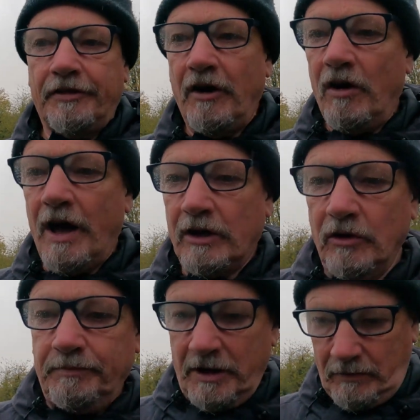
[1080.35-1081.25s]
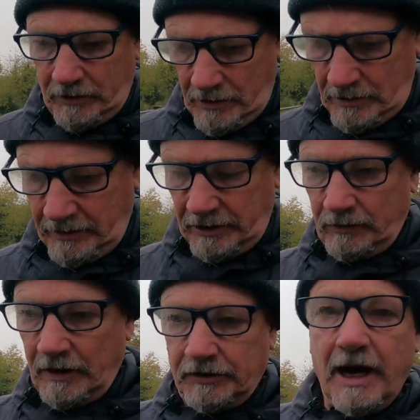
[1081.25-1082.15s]
I thought I could mute. This
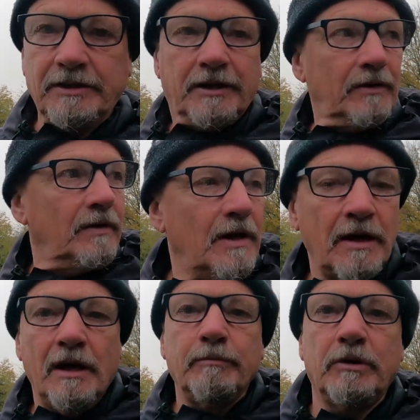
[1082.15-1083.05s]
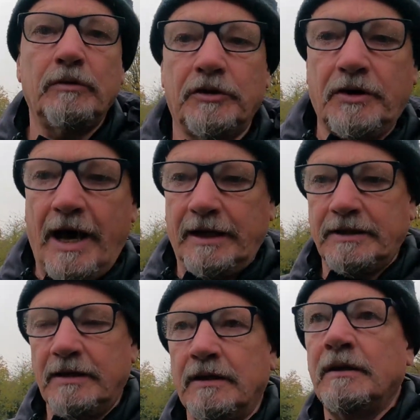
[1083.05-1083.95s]
is what I tried to do, mute the
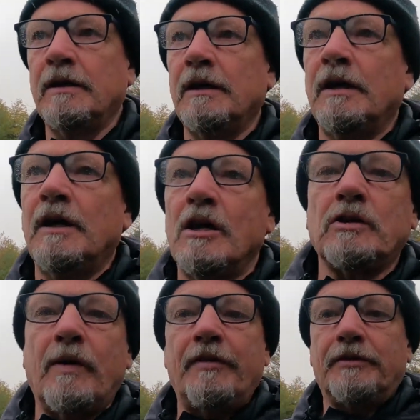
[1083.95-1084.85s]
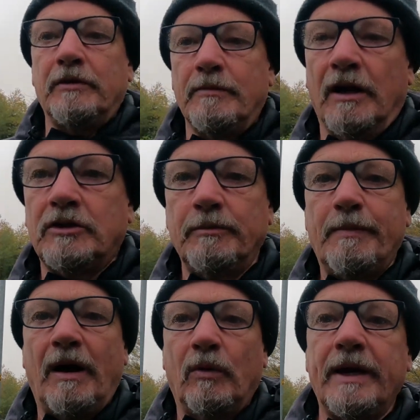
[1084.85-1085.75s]
tracks. So I went through them all. It took me
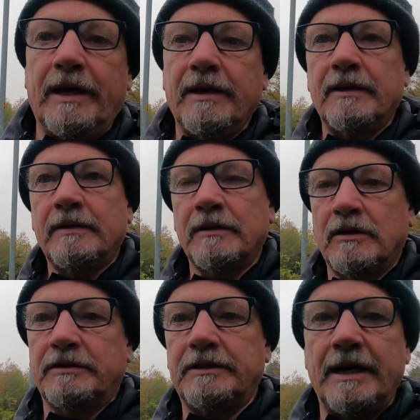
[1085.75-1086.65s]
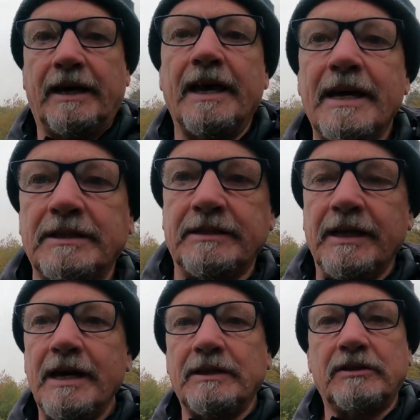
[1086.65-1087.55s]
about a week, because they take ages and
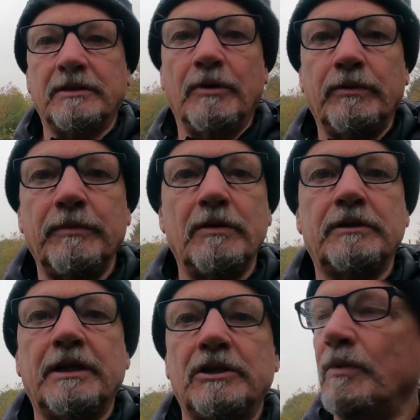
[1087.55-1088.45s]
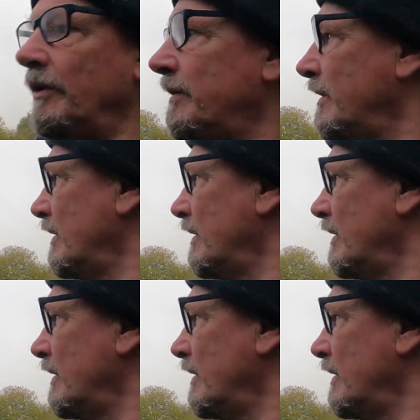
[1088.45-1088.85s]
ages to mute each one.